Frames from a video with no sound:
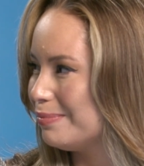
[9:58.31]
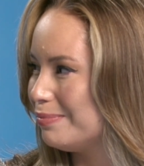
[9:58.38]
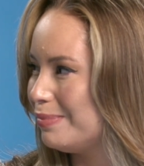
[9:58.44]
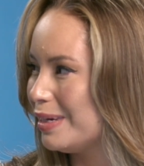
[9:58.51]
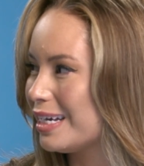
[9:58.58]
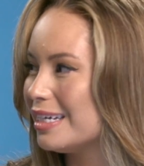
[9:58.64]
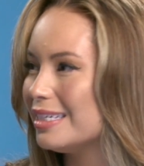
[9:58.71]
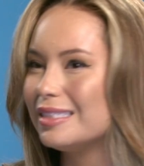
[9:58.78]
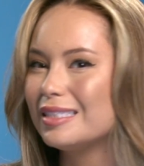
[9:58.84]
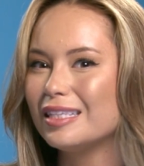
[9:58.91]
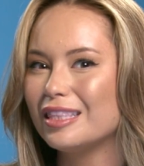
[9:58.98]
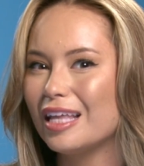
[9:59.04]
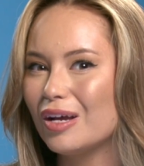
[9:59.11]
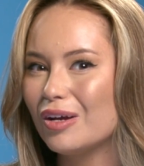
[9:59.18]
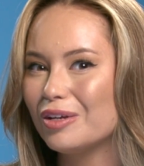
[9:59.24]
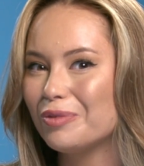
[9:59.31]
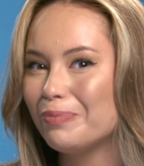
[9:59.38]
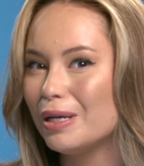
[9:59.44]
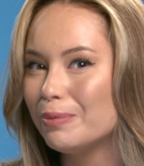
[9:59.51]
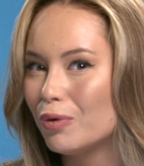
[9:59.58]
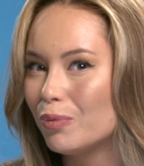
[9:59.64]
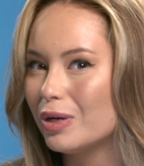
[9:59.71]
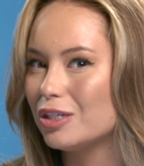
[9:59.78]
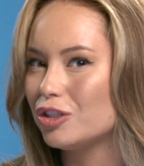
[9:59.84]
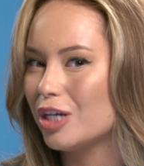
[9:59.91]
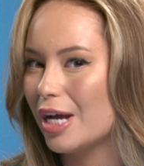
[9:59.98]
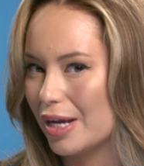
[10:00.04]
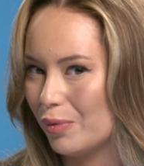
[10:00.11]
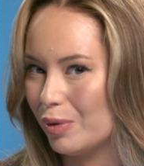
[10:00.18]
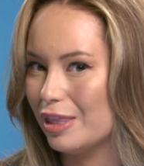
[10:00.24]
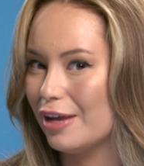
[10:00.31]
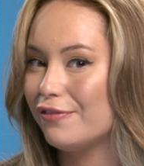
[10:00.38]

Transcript: because people want to check it when they